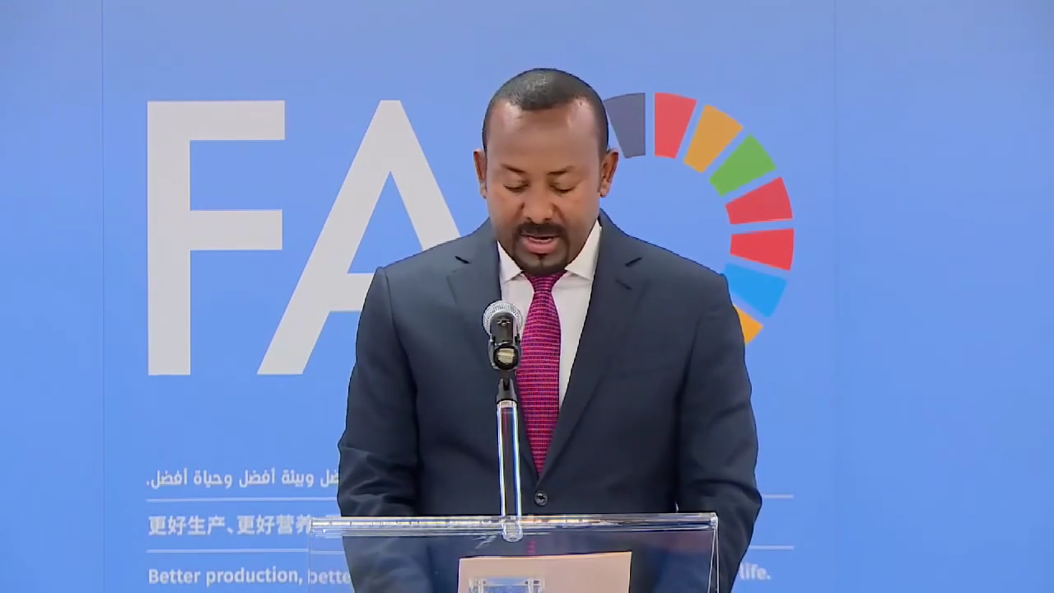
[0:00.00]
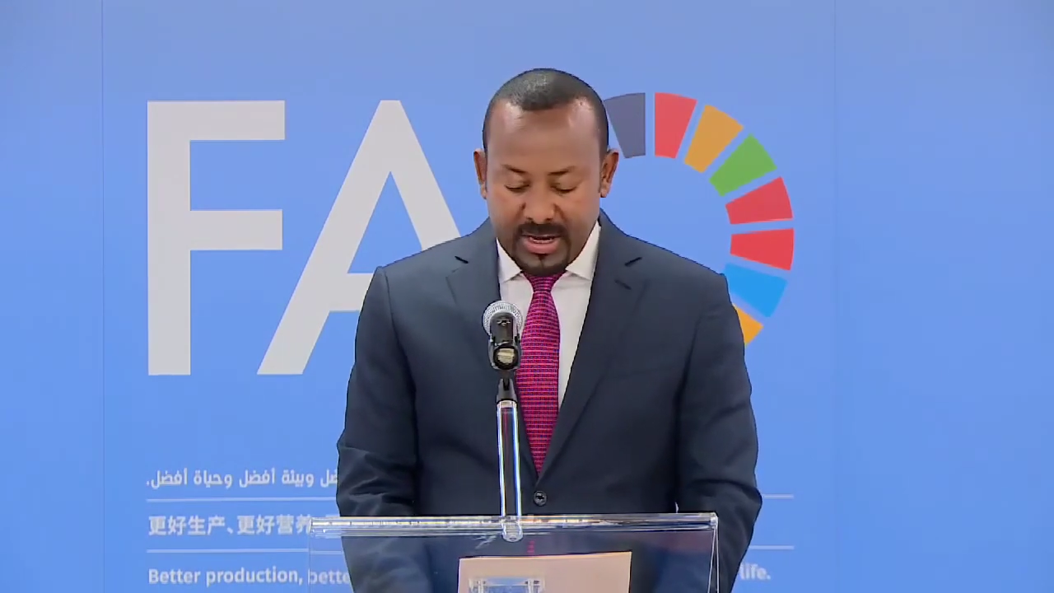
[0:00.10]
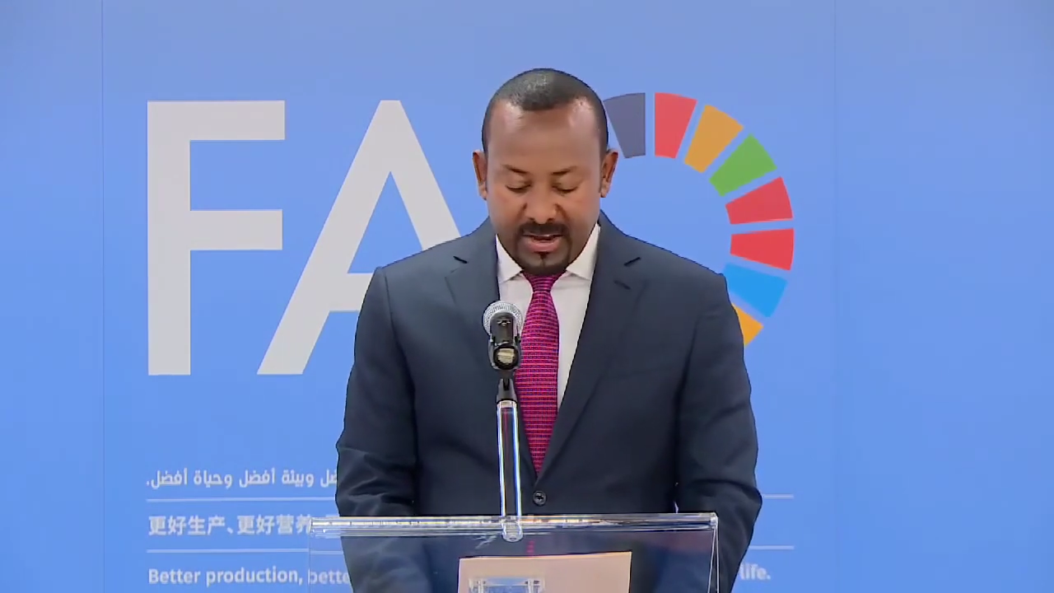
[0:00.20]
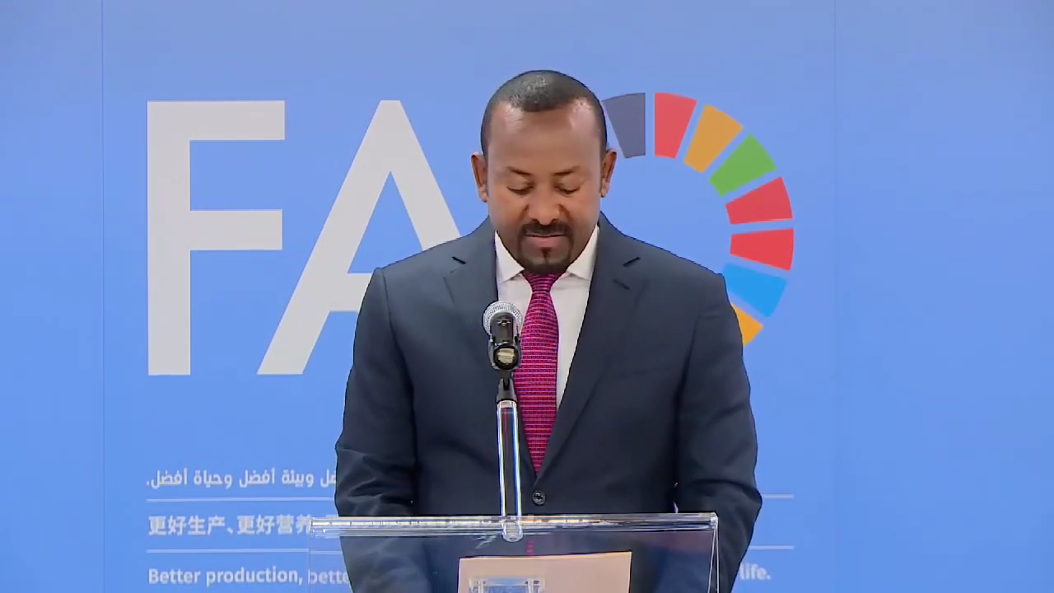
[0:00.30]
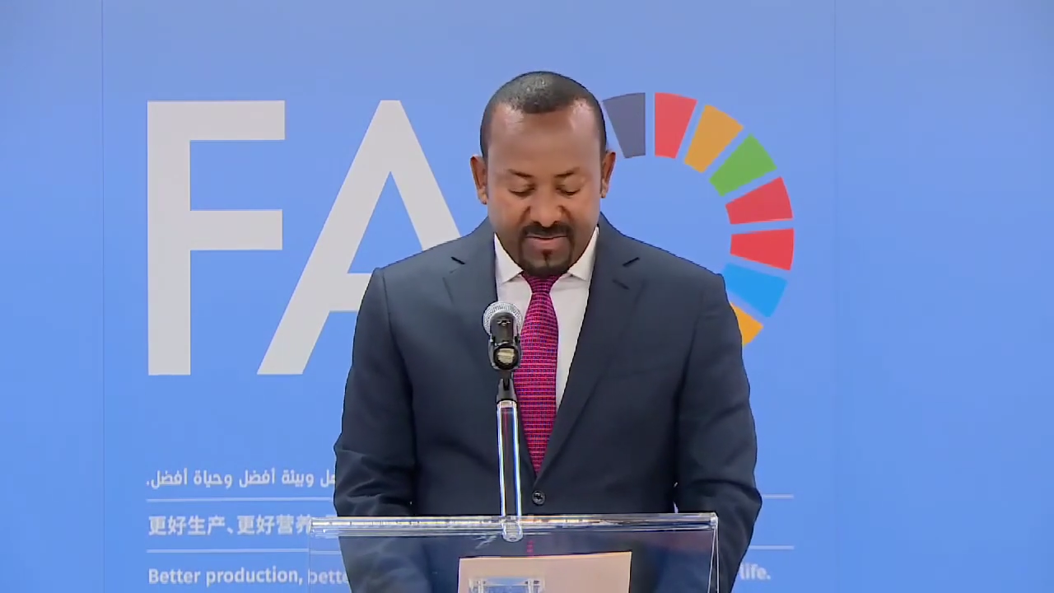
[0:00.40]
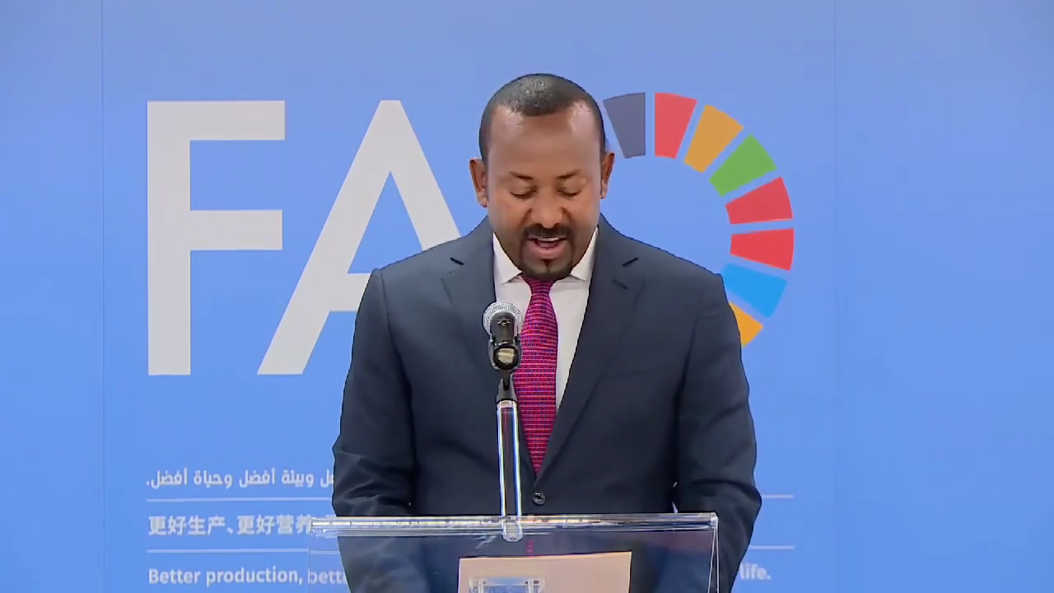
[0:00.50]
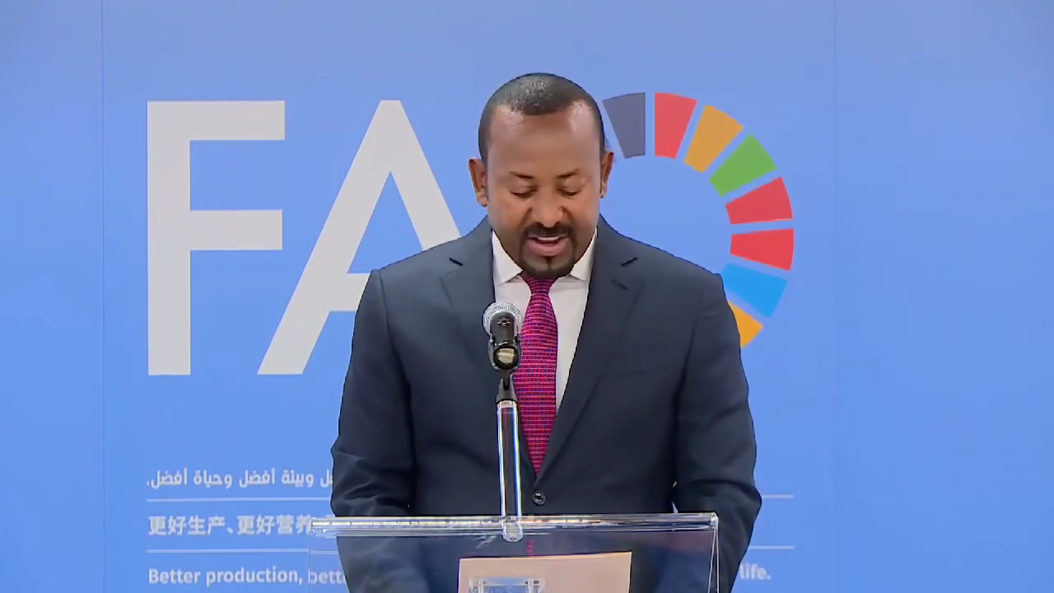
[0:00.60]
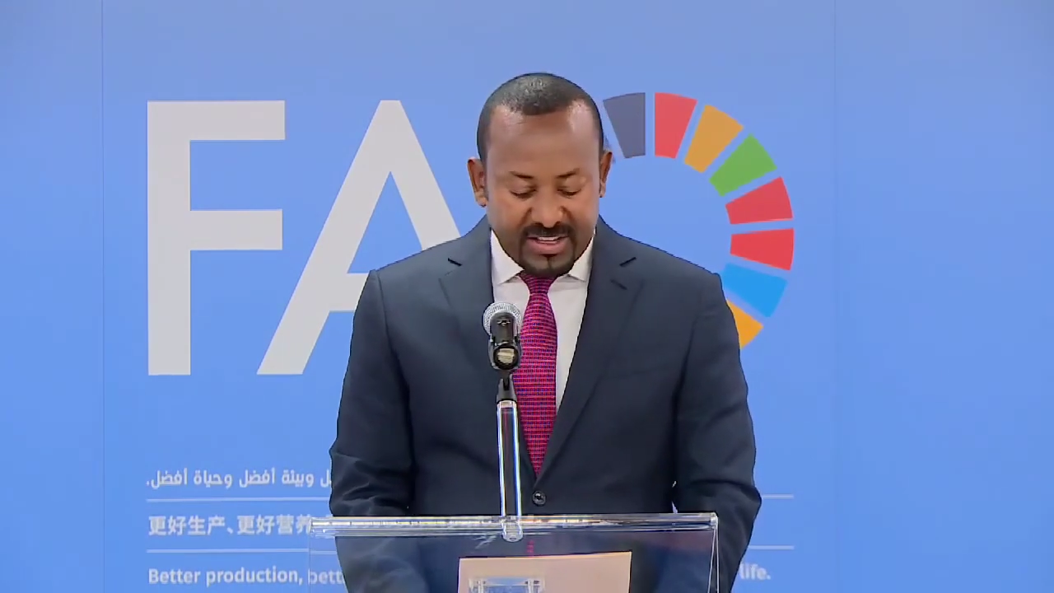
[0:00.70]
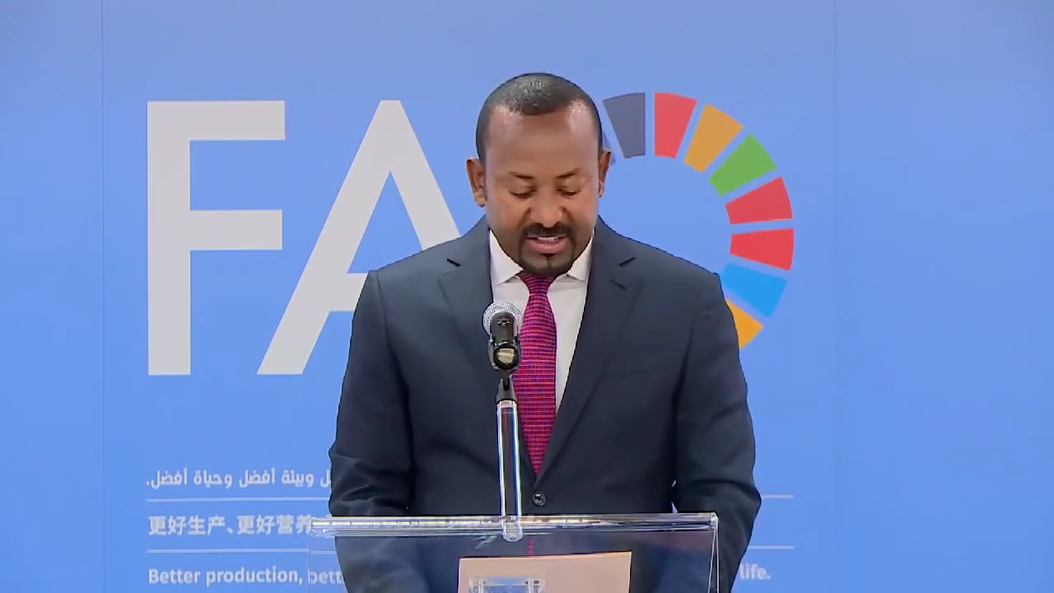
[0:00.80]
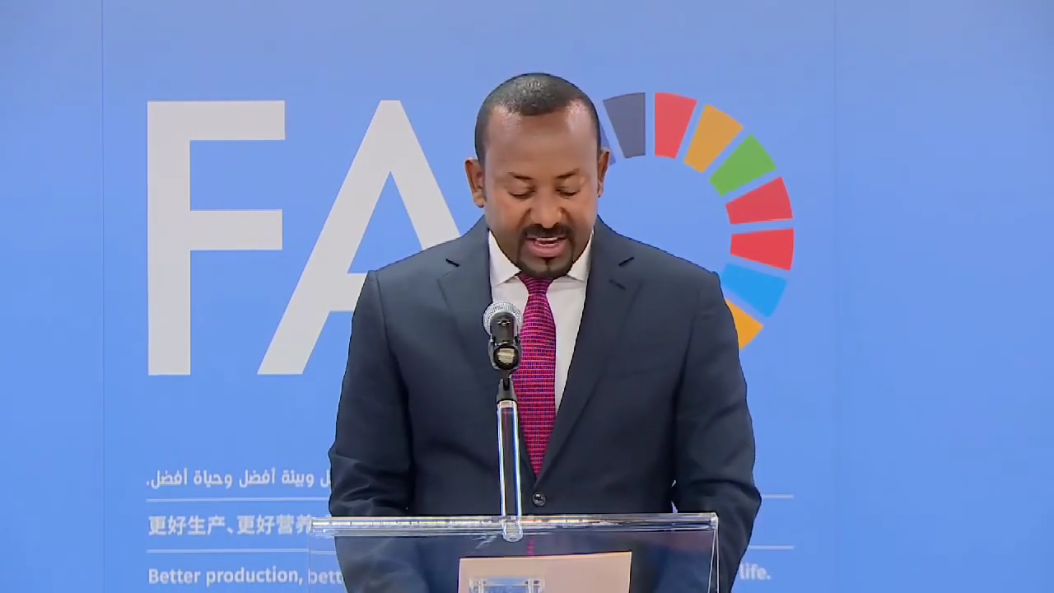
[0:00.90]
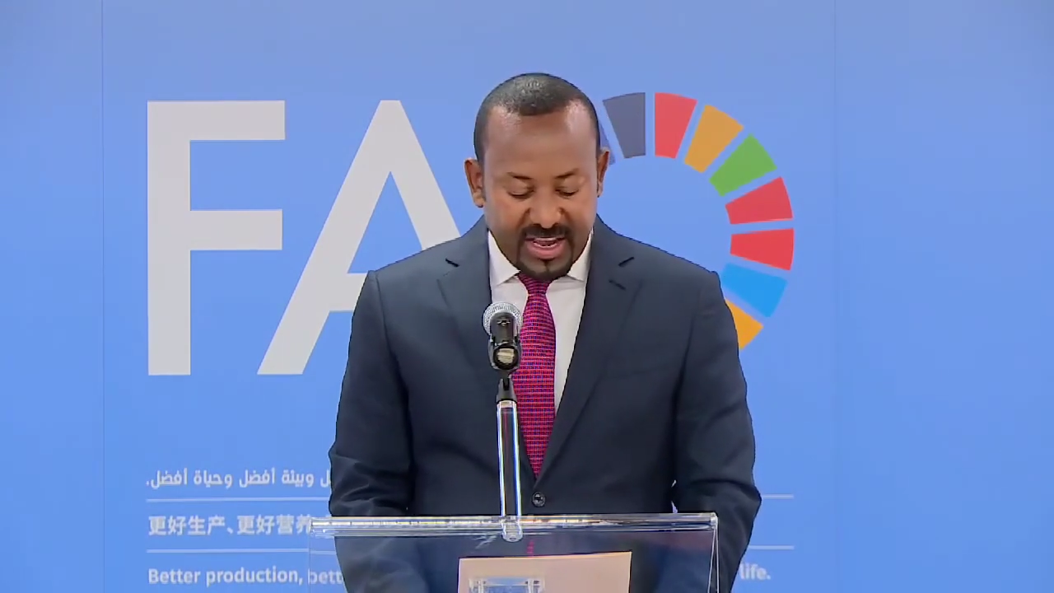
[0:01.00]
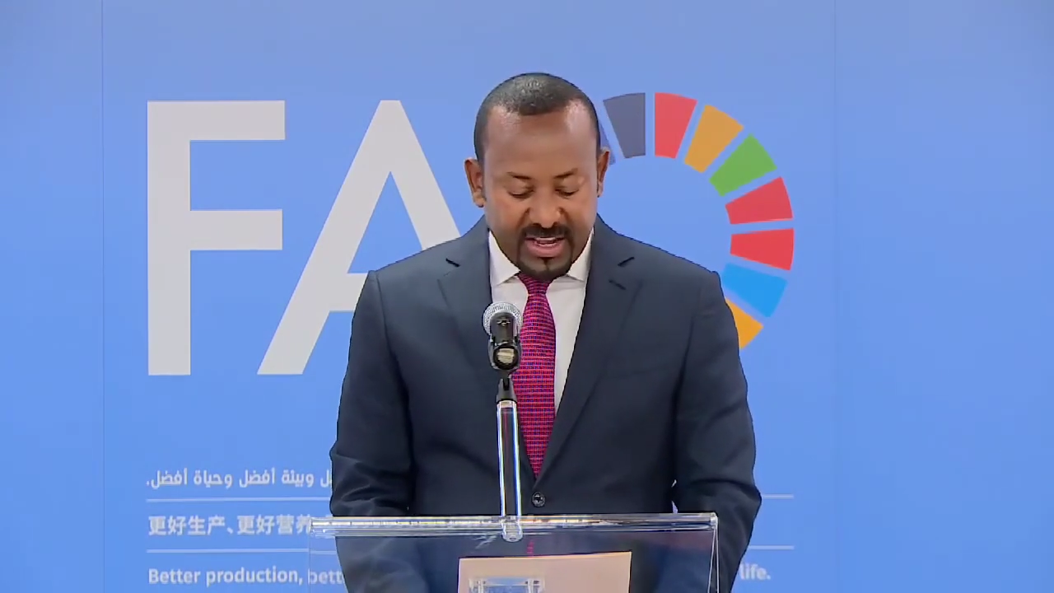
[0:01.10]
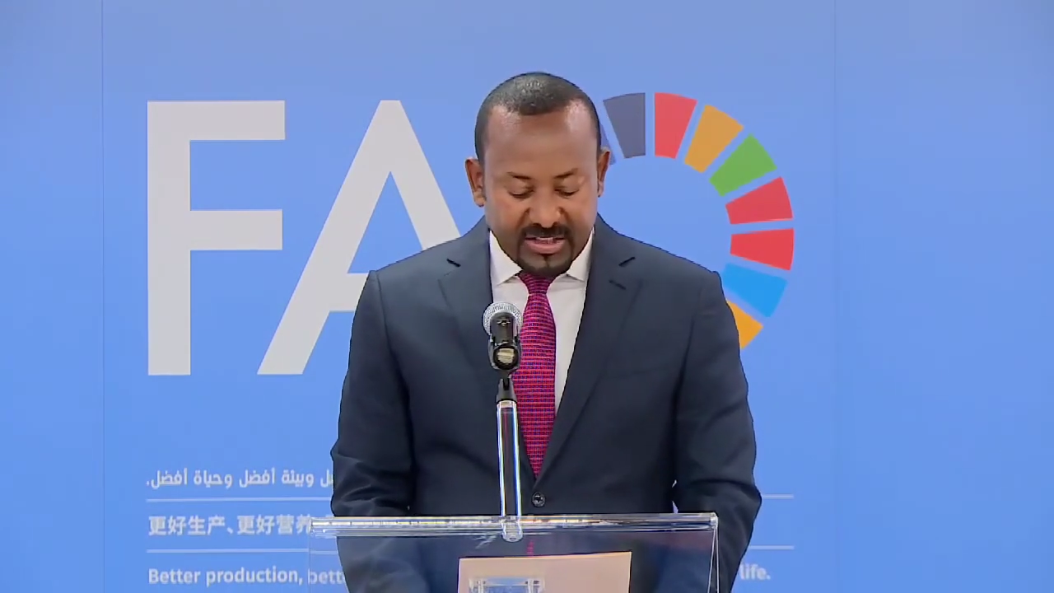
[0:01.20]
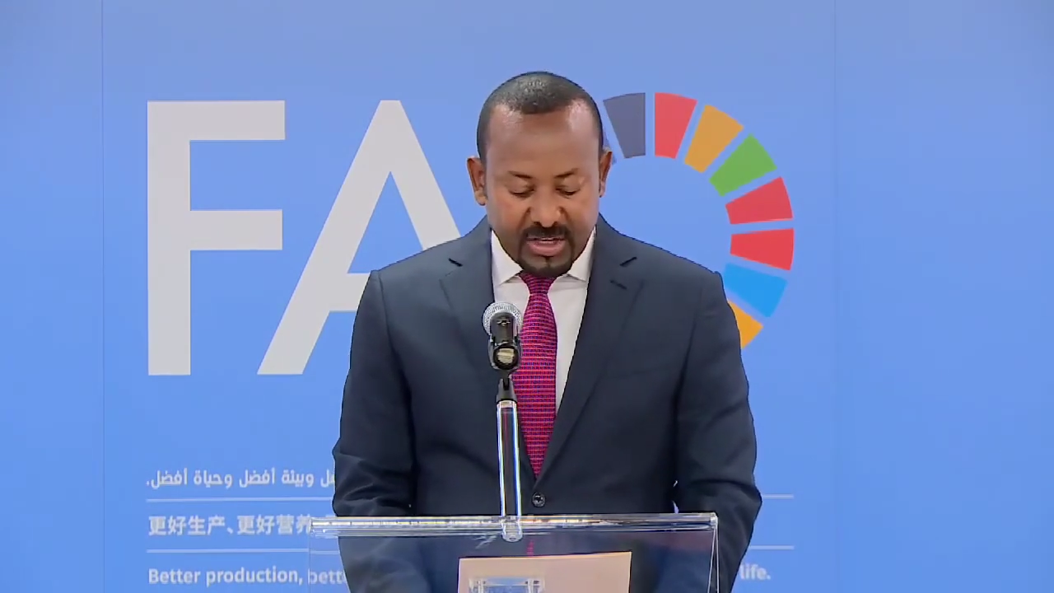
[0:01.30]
in various areas,